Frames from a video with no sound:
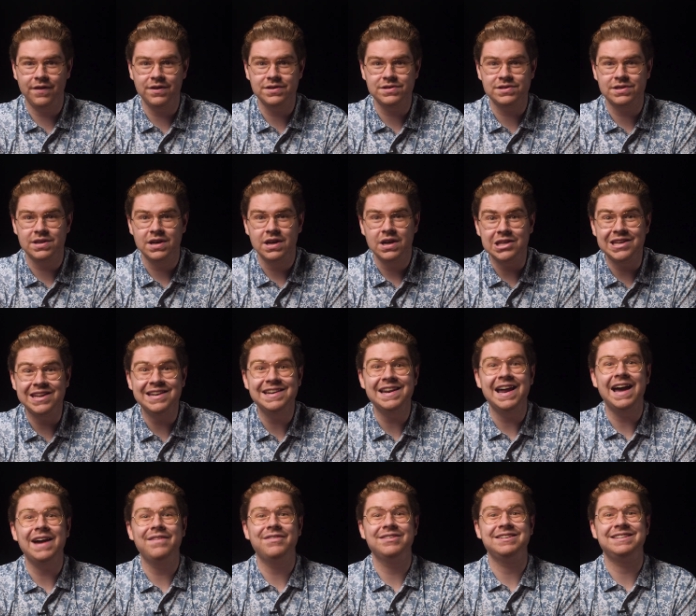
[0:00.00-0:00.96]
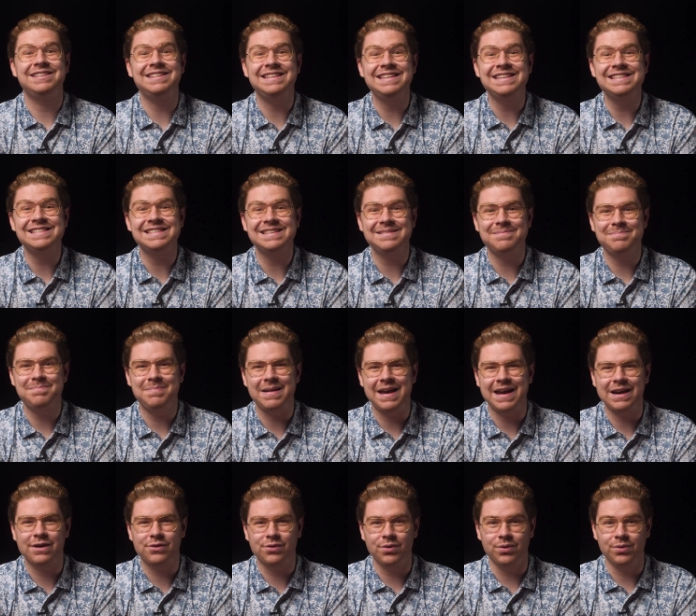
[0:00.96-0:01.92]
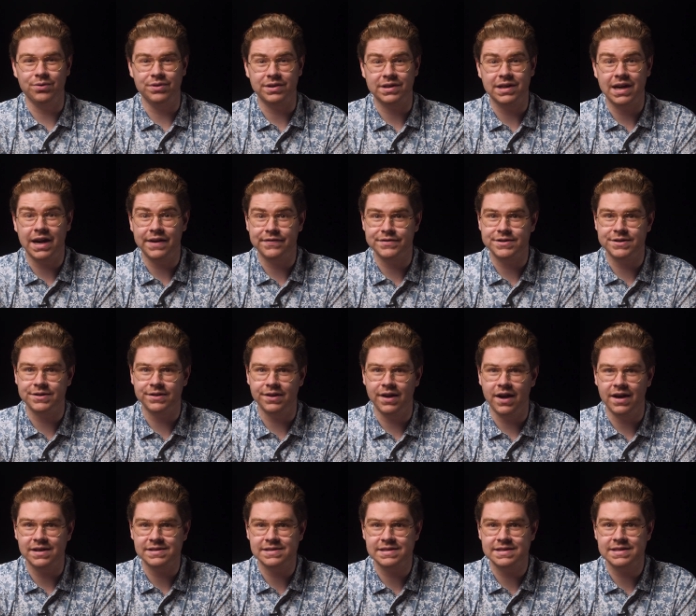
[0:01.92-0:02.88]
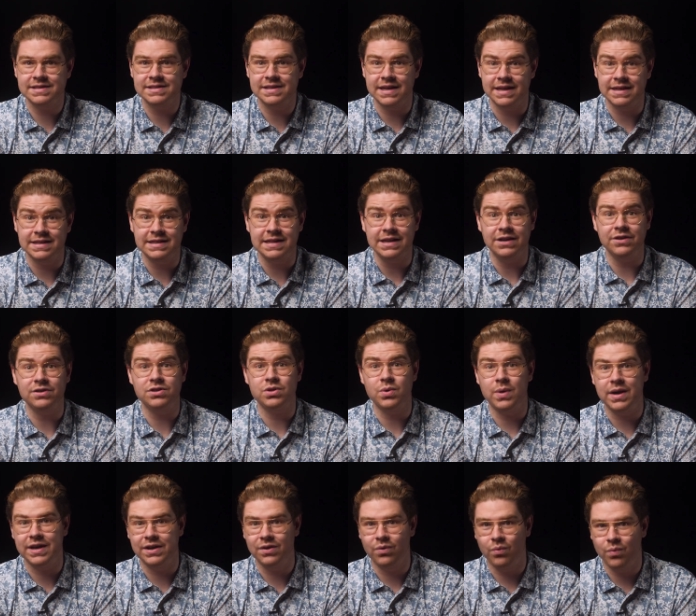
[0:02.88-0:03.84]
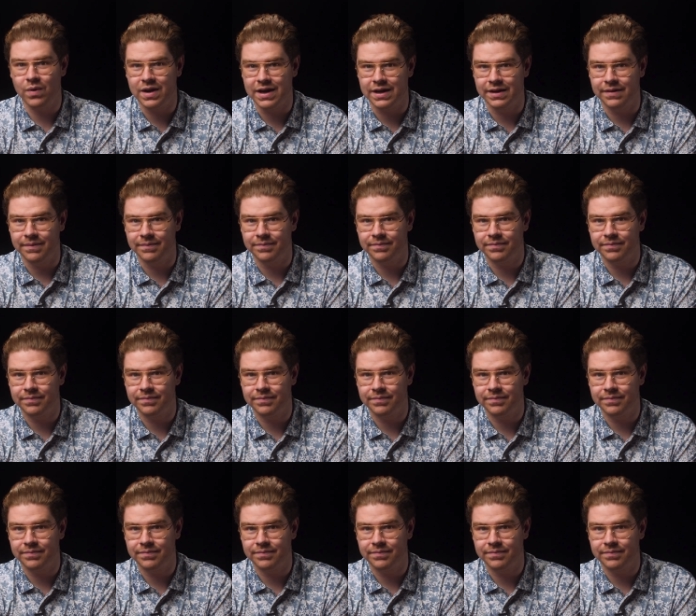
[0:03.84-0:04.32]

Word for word: First, you need to have a decent bankroll to cover your losses until you hit a win.